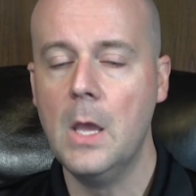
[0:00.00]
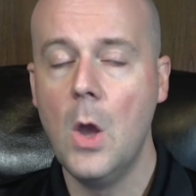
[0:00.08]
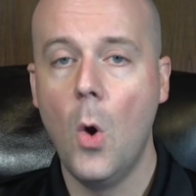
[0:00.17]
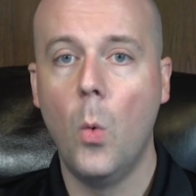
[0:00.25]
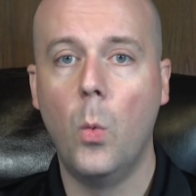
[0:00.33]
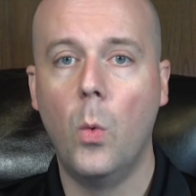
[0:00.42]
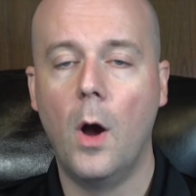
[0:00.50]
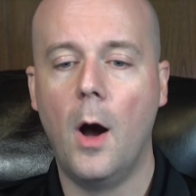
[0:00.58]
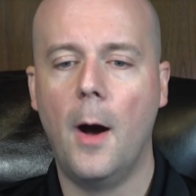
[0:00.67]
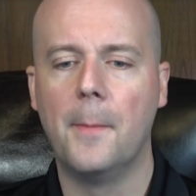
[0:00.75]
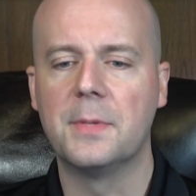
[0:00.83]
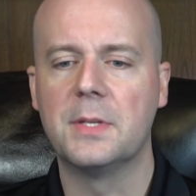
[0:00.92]

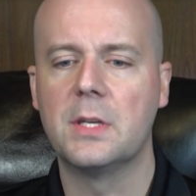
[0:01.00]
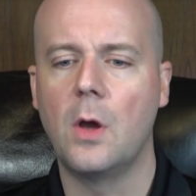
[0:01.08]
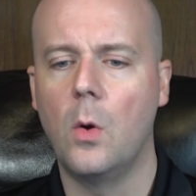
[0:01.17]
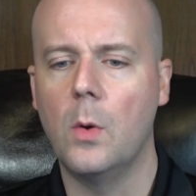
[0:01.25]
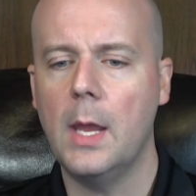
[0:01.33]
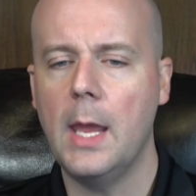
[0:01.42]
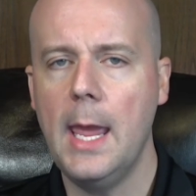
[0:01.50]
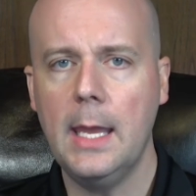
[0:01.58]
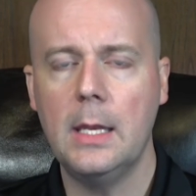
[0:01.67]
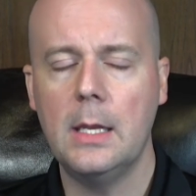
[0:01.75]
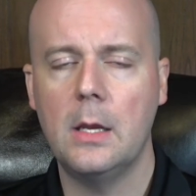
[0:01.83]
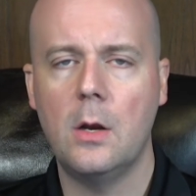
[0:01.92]
So hang
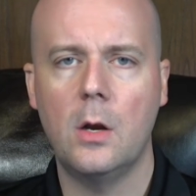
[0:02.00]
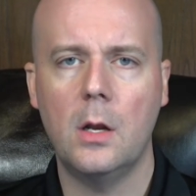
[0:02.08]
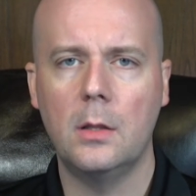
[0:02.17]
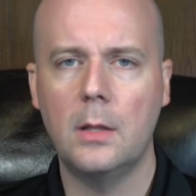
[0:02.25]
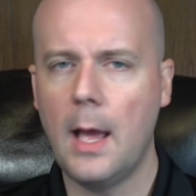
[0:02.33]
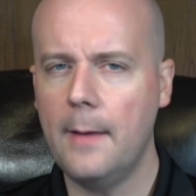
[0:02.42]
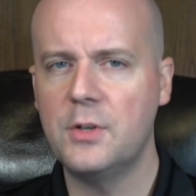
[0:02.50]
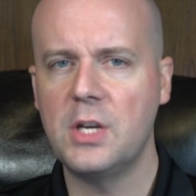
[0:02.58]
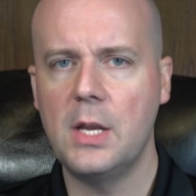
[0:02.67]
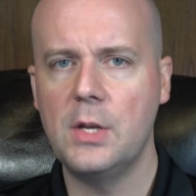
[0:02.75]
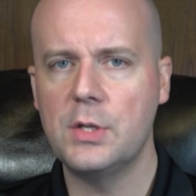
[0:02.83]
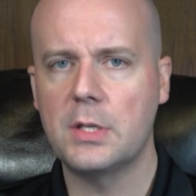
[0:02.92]
in here, a lot of
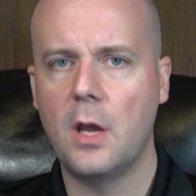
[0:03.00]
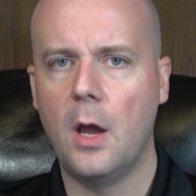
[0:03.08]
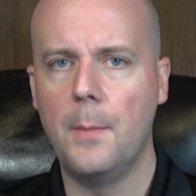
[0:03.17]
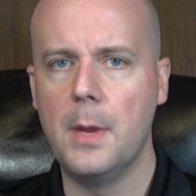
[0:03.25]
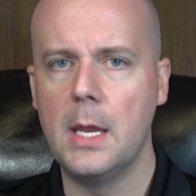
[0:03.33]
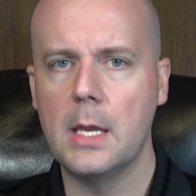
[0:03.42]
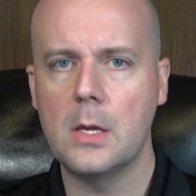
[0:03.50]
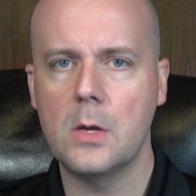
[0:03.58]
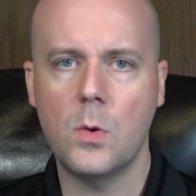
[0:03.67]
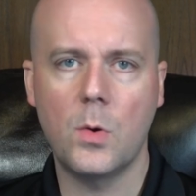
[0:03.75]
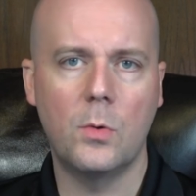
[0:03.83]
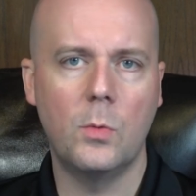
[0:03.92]
changes coming.
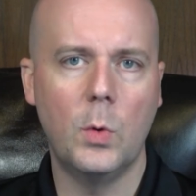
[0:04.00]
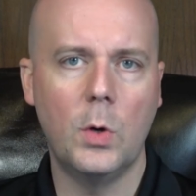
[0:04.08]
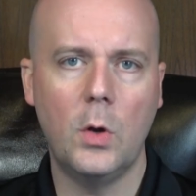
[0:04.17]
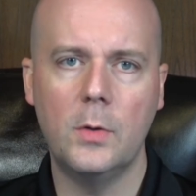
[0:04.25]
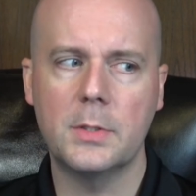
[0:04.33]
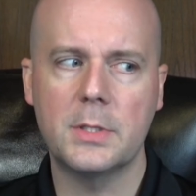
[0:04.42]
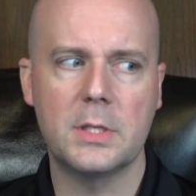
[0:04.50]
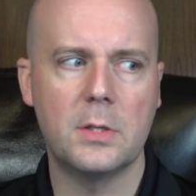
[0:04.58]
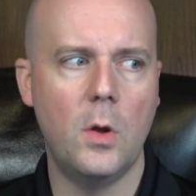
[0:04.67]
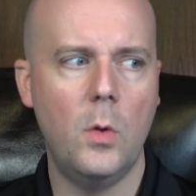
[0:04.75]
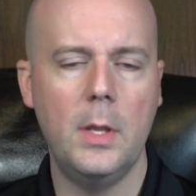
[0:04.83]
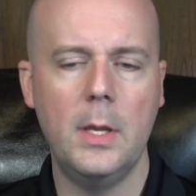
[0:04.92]
We're going to
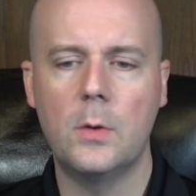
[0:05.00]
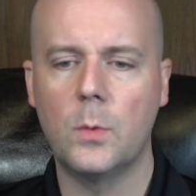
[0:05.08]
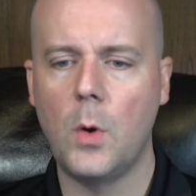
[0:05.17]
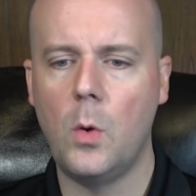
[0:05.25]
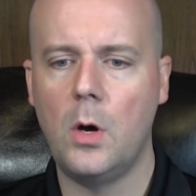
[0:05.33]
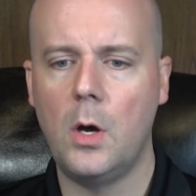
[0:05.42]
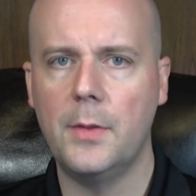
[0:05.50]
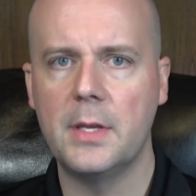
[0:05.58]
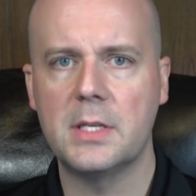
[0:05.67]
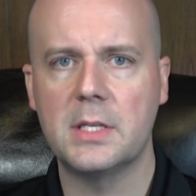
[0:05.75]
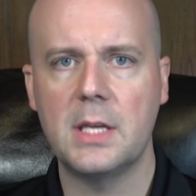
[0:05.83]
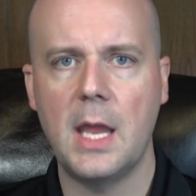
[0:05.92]
slowly grow all
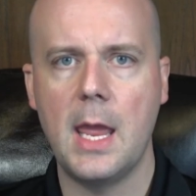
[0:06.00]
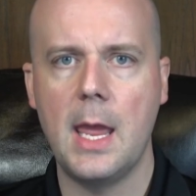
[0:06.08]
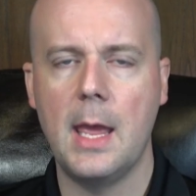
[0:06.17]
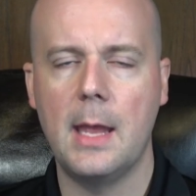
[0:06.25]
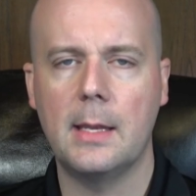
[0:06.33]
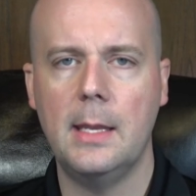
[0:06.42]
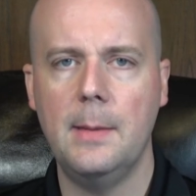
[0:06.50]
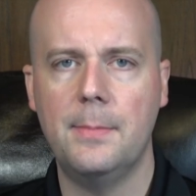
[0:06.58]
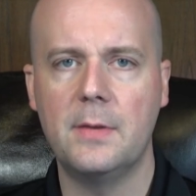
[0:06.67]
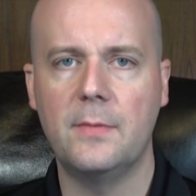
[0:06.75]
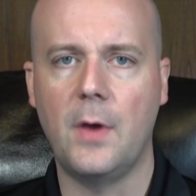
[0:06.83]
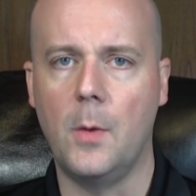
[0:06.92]
this and keep
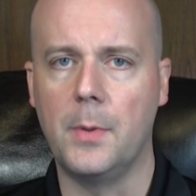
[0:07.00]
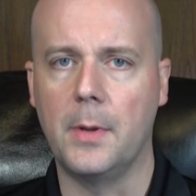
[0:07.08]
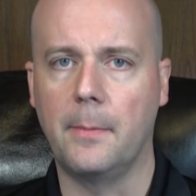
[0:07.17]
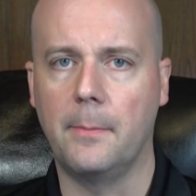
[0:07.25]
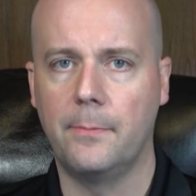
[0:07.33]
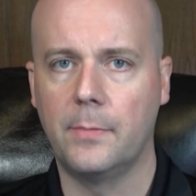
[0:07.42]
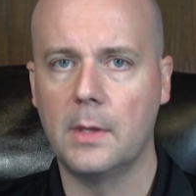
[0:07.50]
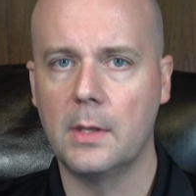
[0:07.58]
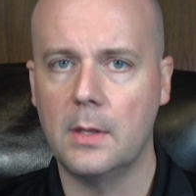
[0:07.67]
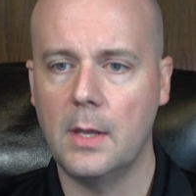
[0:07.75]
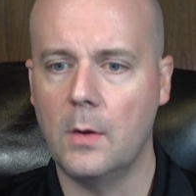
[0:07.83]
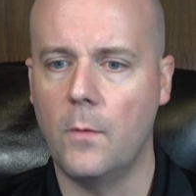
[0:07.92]
developing
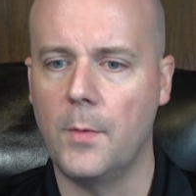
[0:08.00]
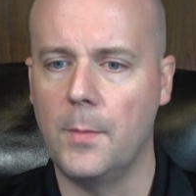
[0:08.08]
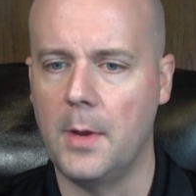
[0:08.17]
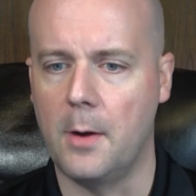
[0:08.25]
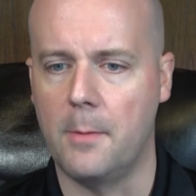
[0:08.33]
and go from there.